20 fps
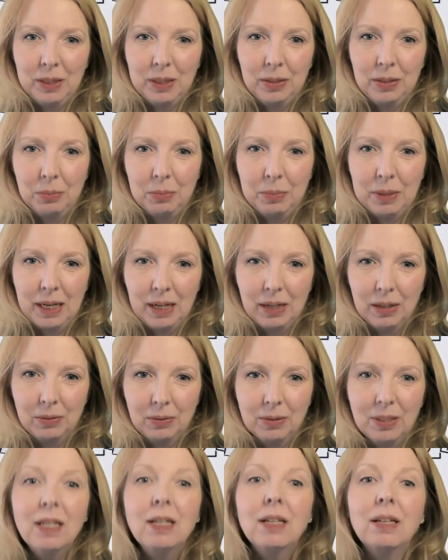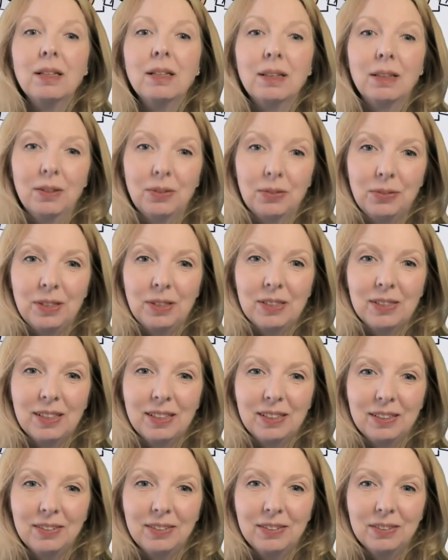bit about learning
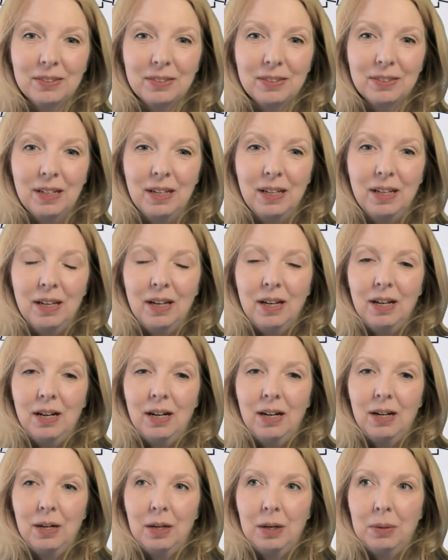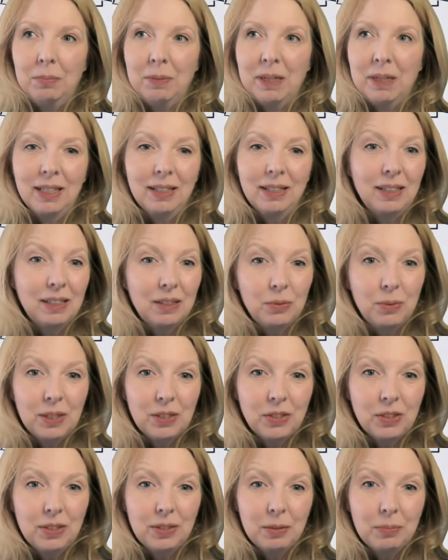cycles. I get a lot of
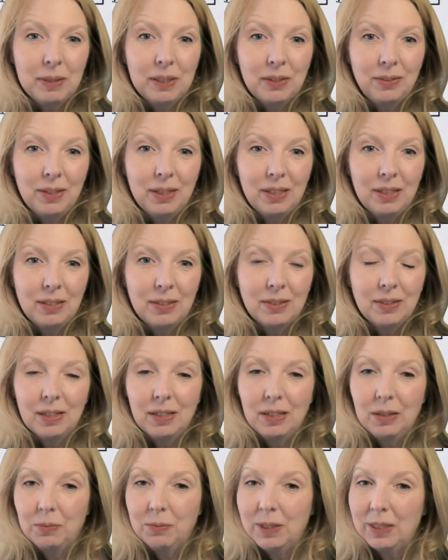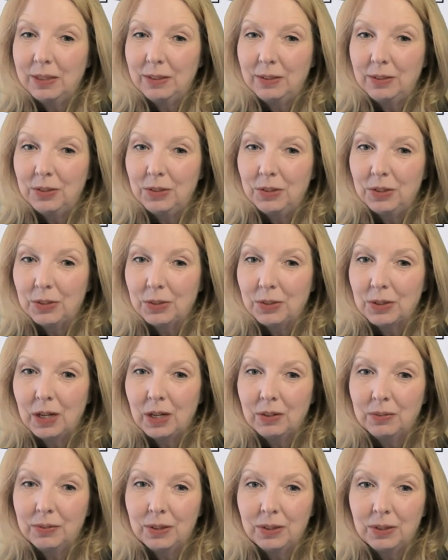questions about this, and I wanted to just
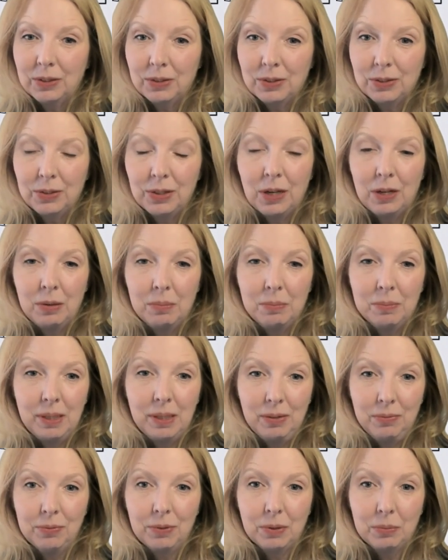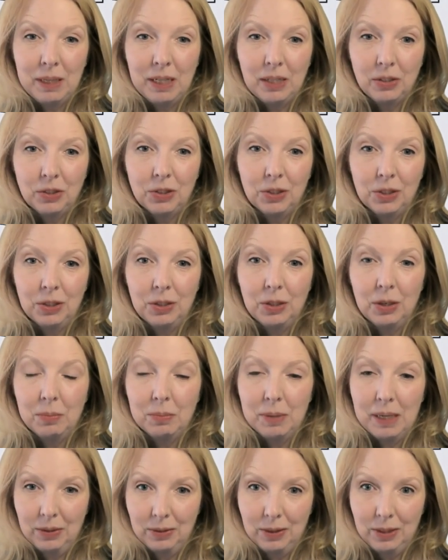cover some information
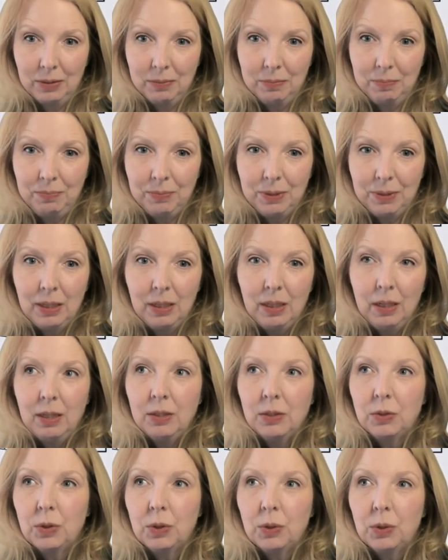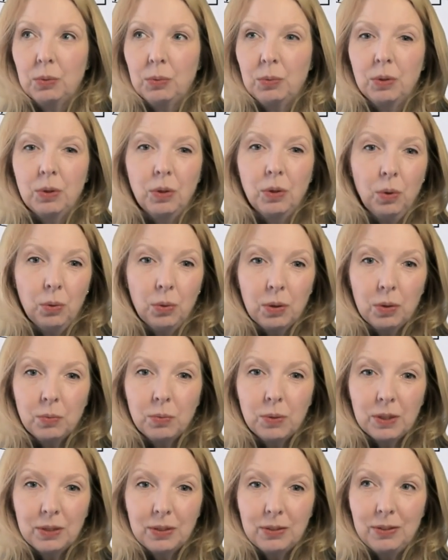about it. So,
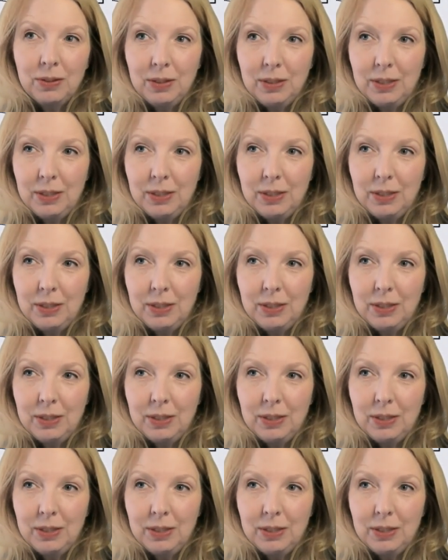Core Word of